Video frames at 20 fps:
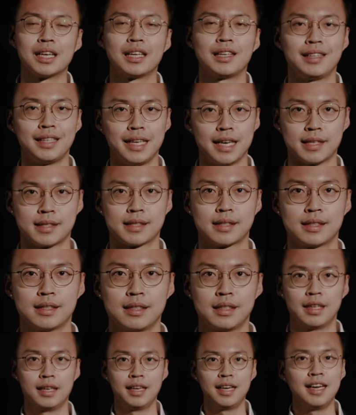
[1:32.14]
Yes.
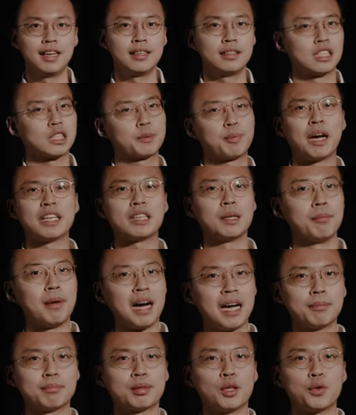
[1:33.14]
Despite the
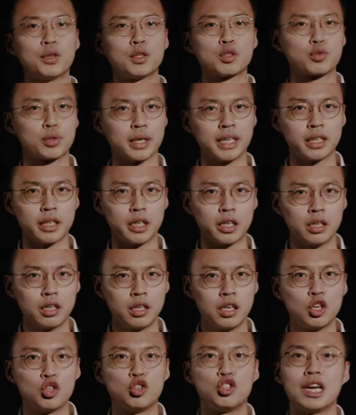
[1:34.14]
mind-blowing trailer,
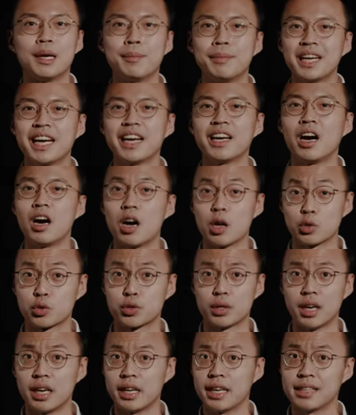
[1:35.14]
Gemini
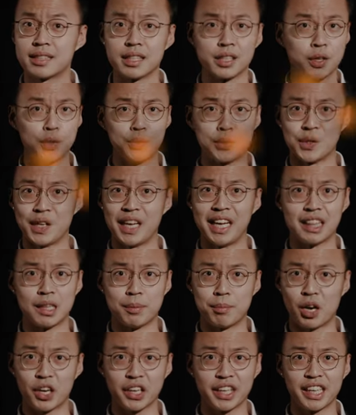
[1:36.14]
Ultra isn't going to hit the
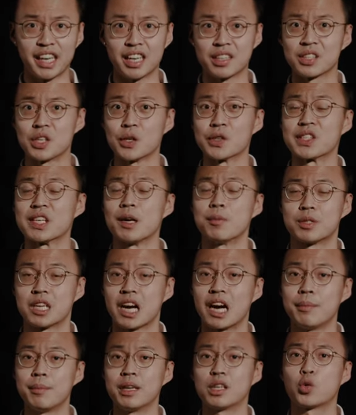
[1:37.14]
market until
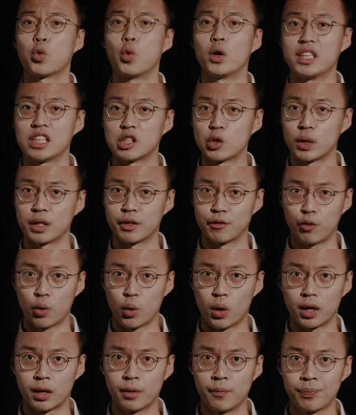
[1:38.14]
sometime in
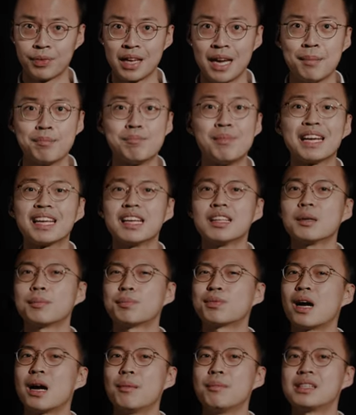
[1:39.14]
2024, making the
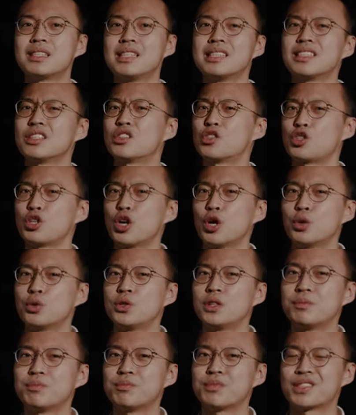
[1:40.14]
promises it showed
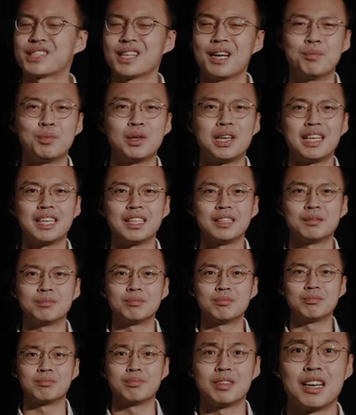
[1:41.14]
somewhat
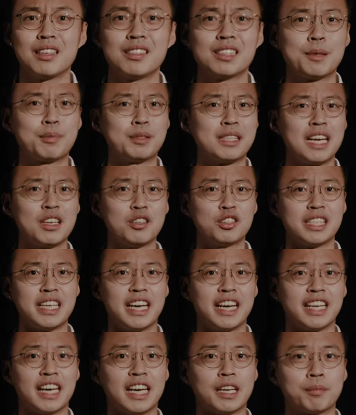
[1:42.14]

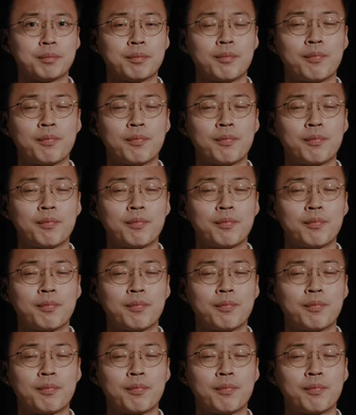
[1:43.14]
unsubstantiated.